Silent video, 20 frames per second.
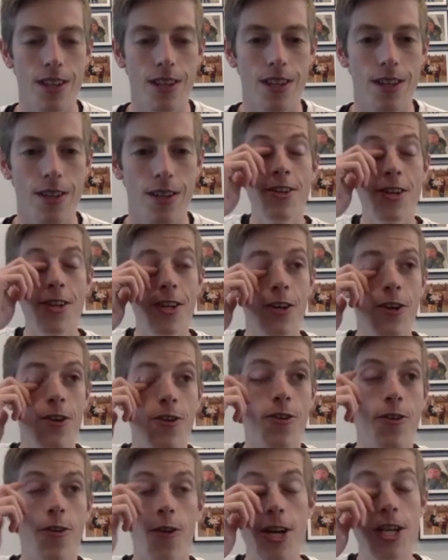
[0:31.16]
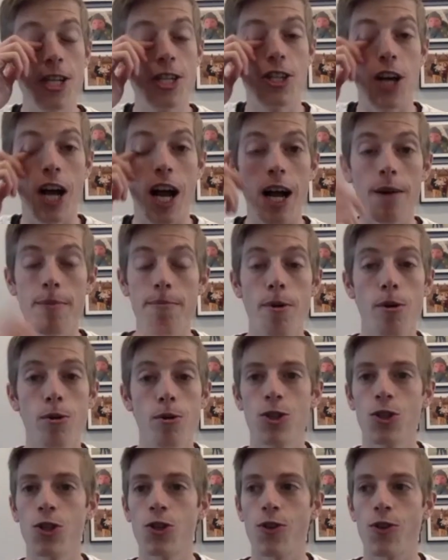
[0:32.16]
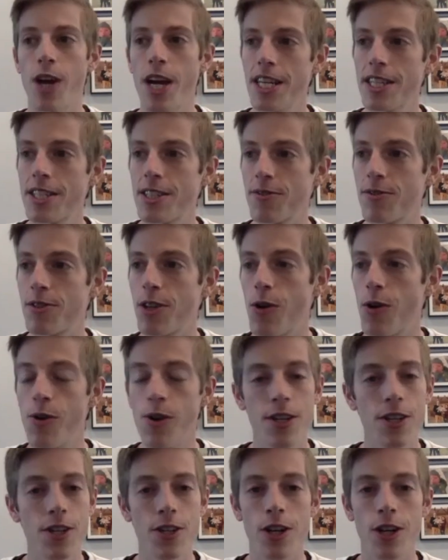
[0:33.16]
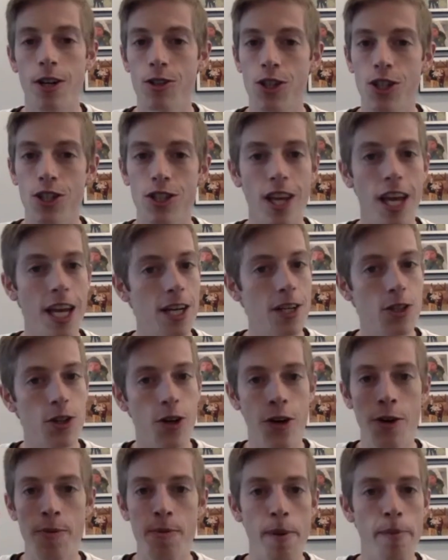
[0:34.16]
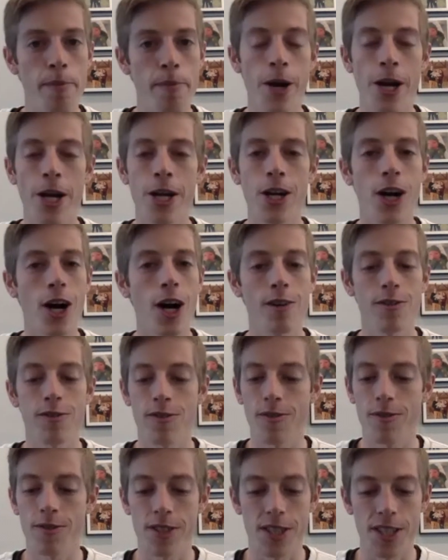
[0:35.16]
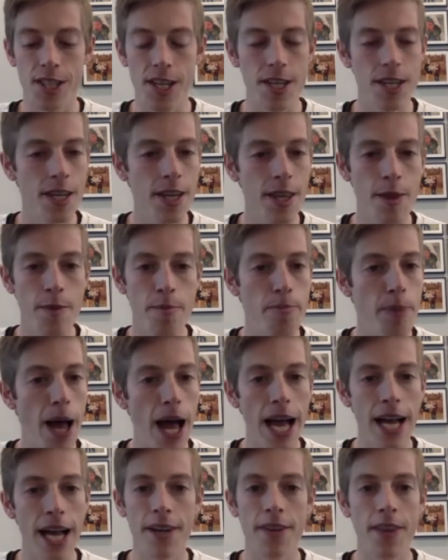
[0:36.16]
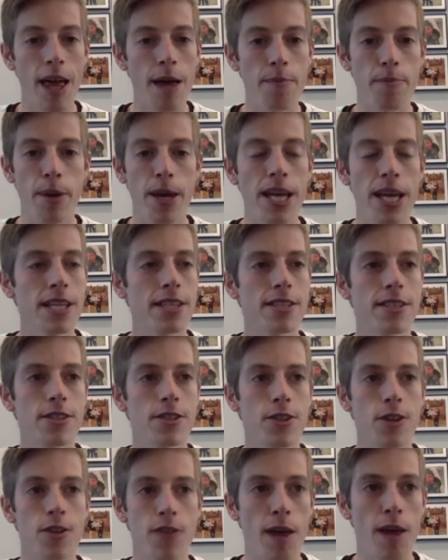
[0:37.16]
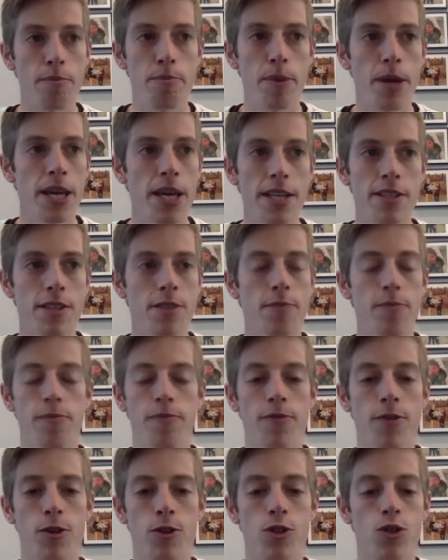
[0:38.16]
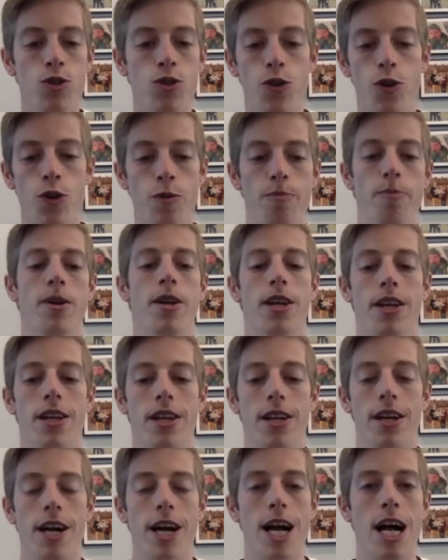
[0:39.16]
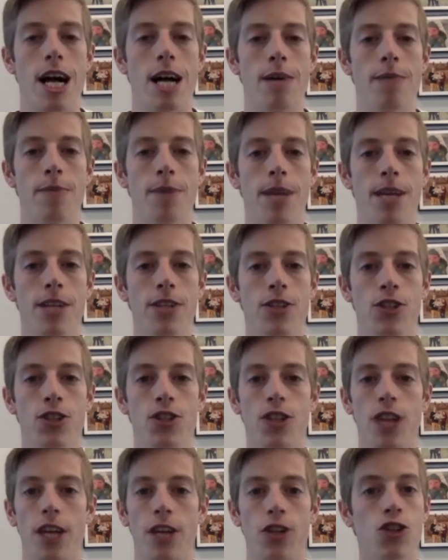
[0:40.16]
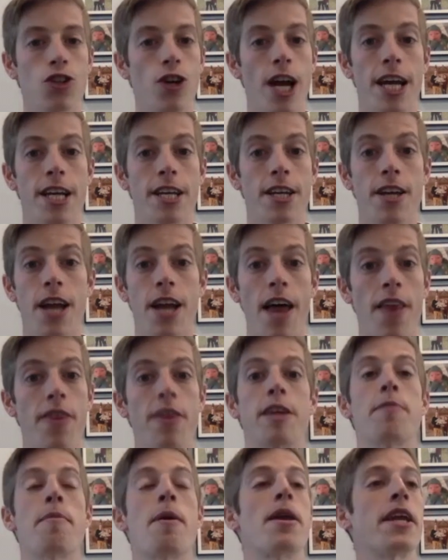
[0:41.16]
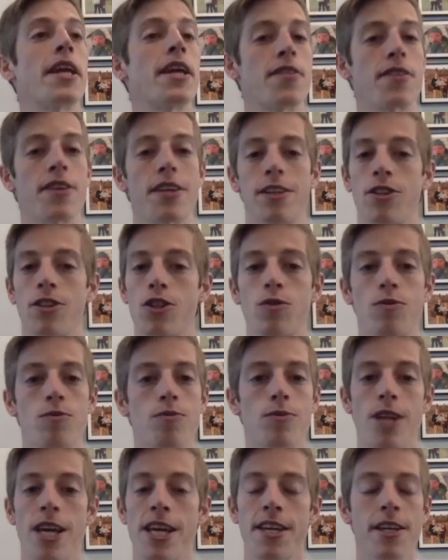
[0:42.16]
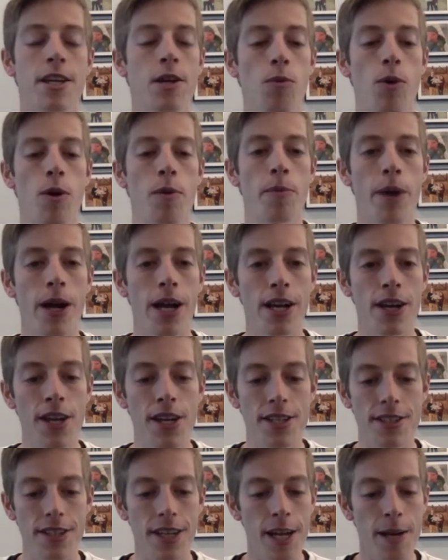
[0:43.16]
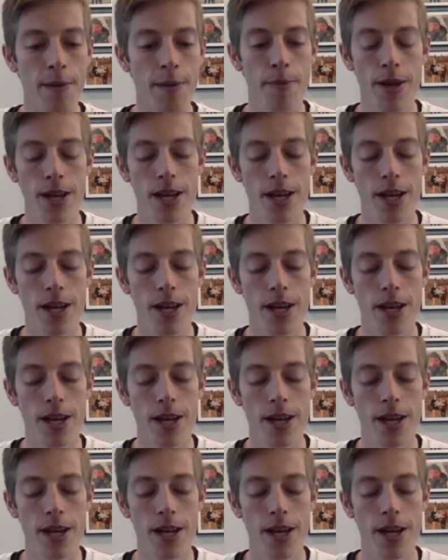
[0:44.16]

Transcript: I did a great job most of the race of going, you know, just like turning my brain off, sitting in the back of that pace, you know, that paced first group, and just like trying to not think about anything, just taking it 1 mile at a time.